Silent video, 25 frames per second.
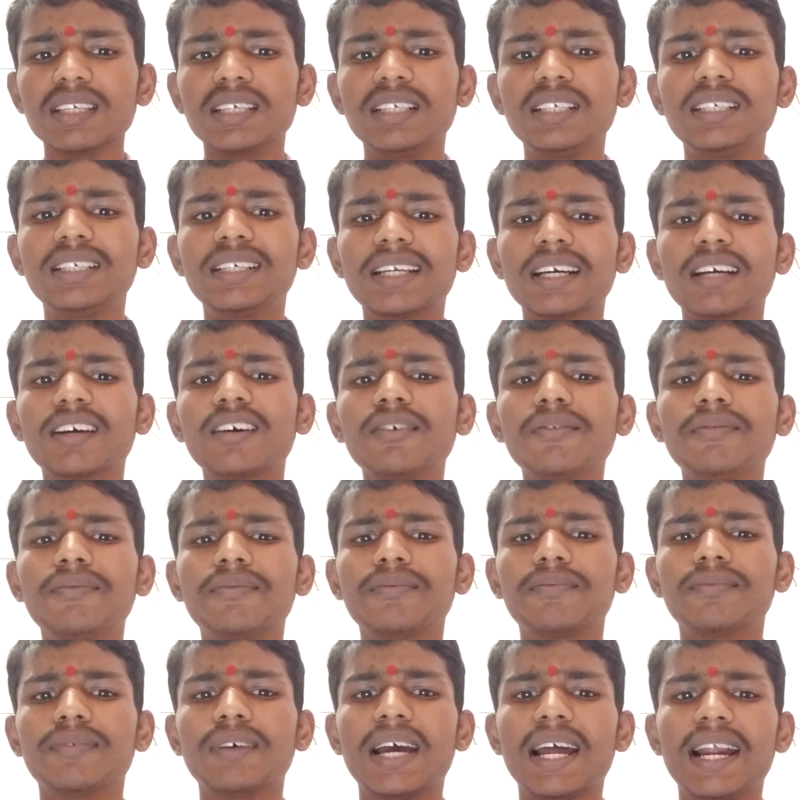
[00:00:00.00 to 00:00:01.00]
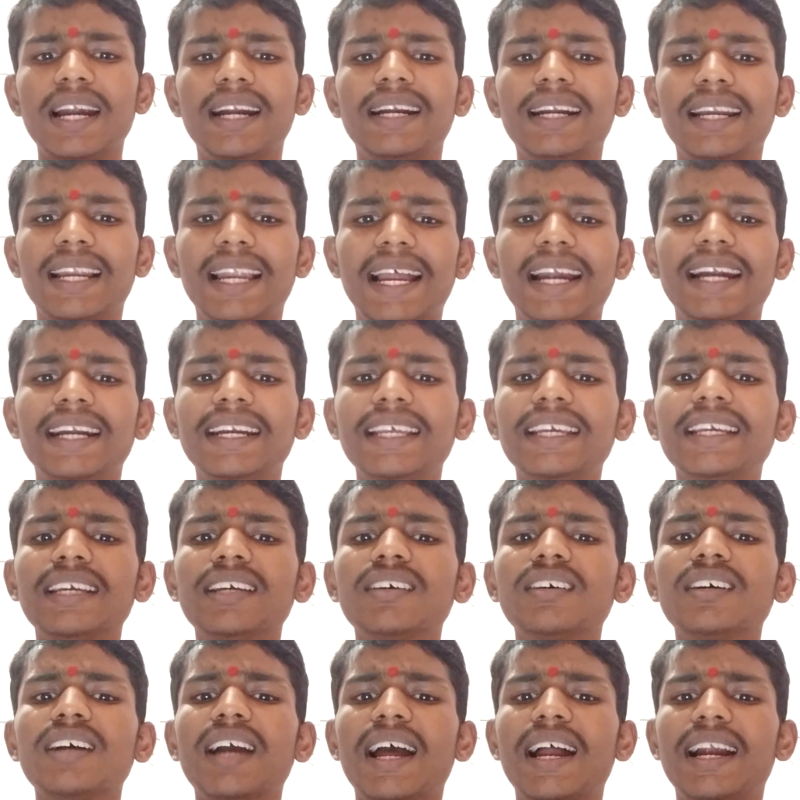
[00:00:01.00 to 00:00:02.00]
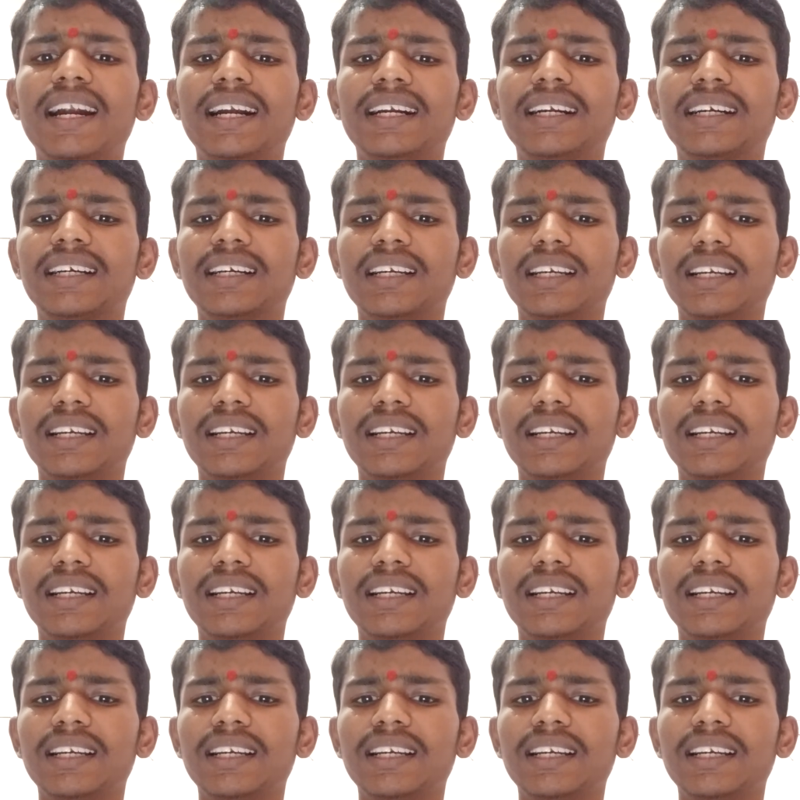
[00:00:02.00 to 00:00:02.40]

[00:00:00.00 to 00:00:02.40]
it takeoff and landing and